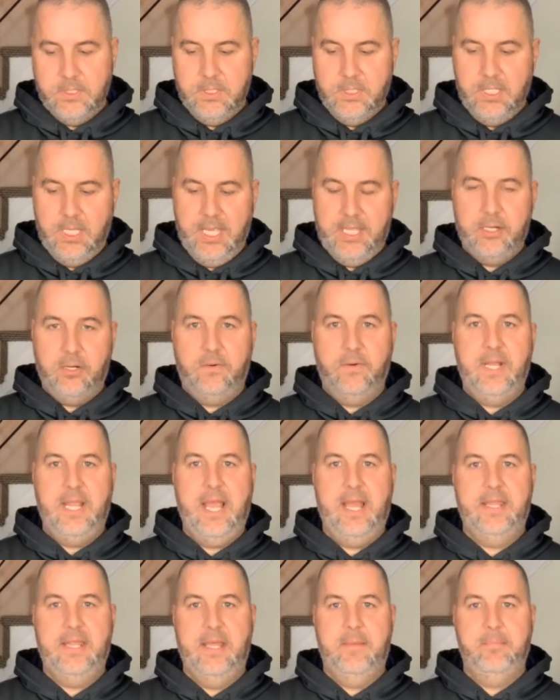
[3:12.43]
I had already
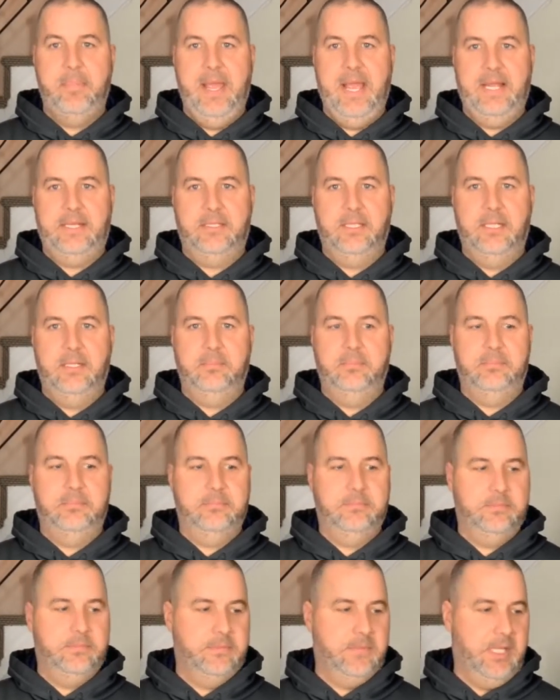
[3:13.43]
had them packed up.
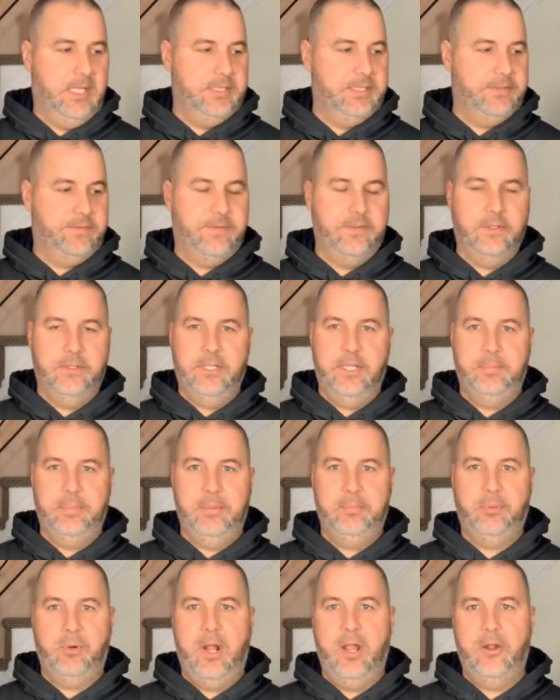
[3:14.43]
I just filled up a
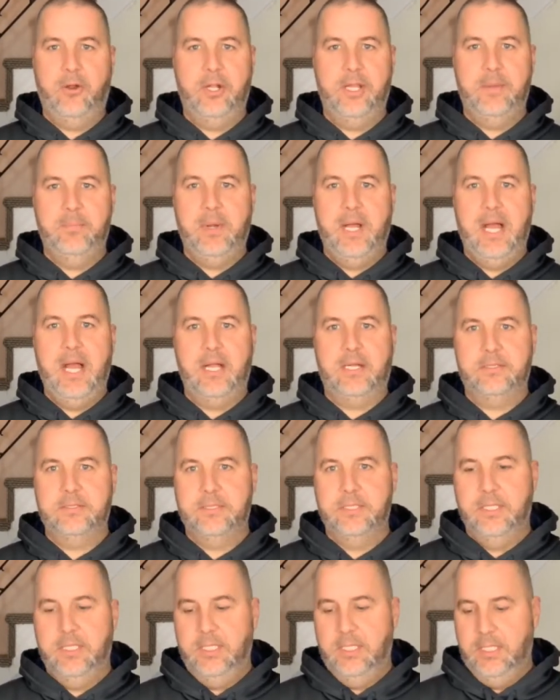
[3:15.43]
priority box,
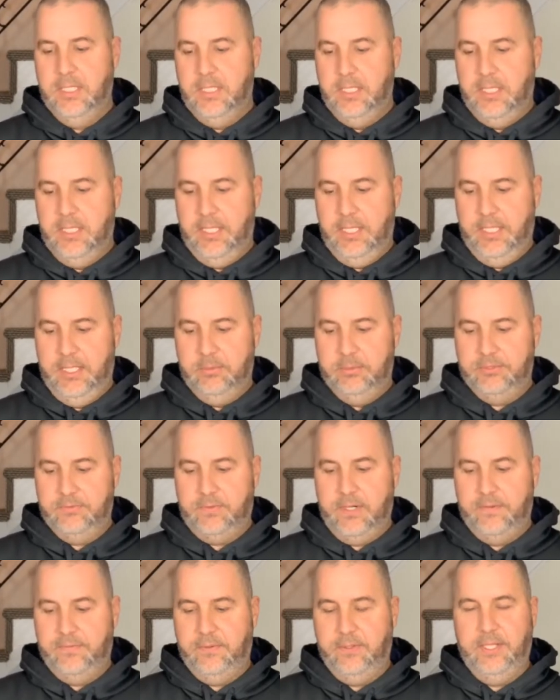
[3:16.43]
and it was
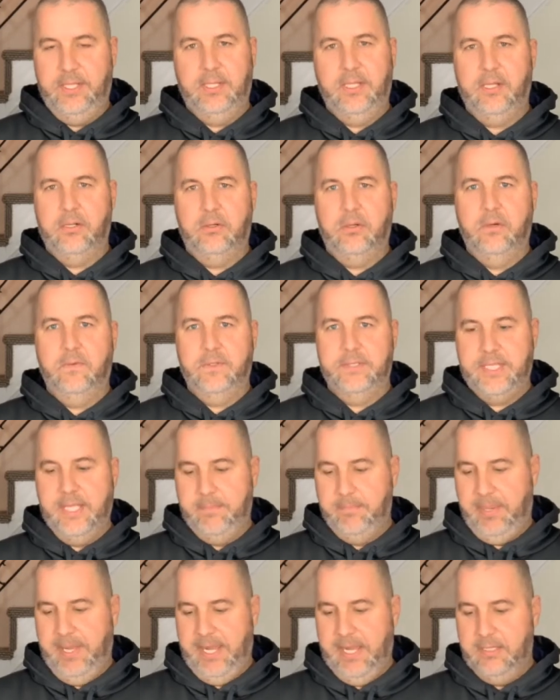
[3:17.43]
roughly a little over
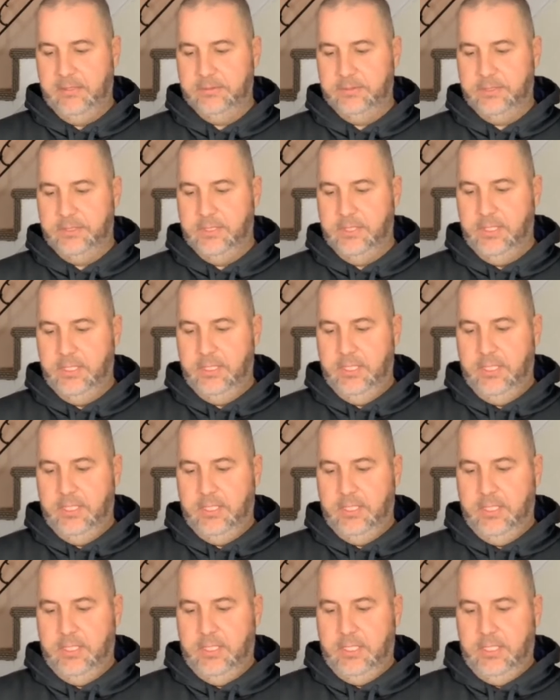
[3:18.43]
10 pounds.
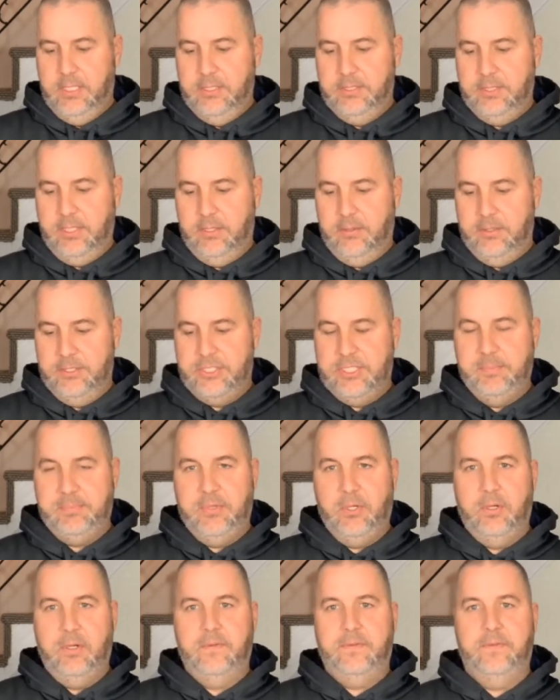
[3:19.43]
So it shipped
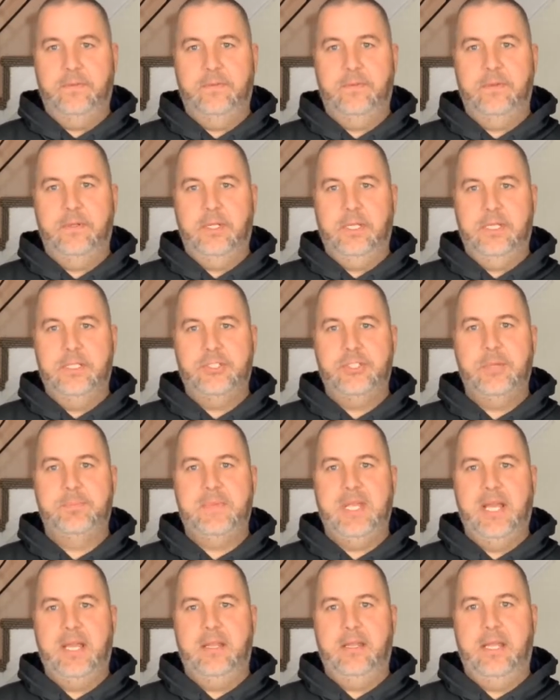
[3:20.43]
out at
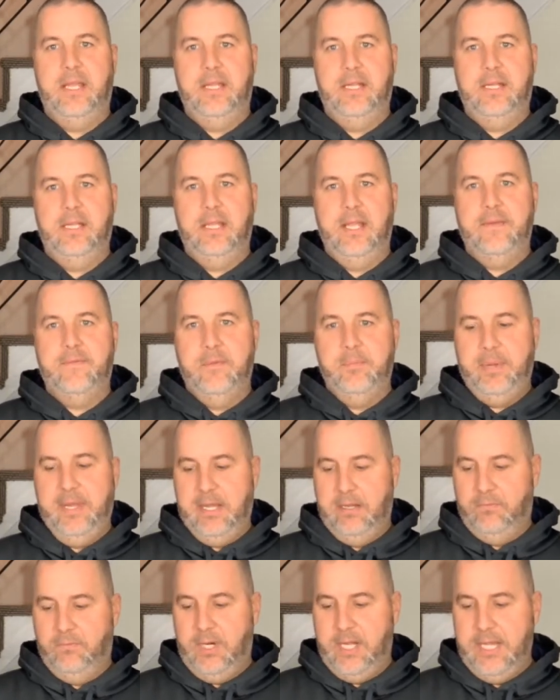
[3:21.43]
an
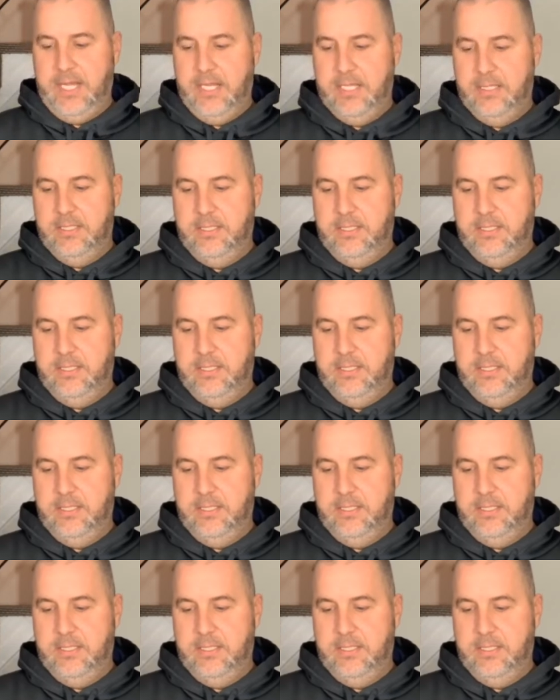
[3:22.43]
11-pound rate.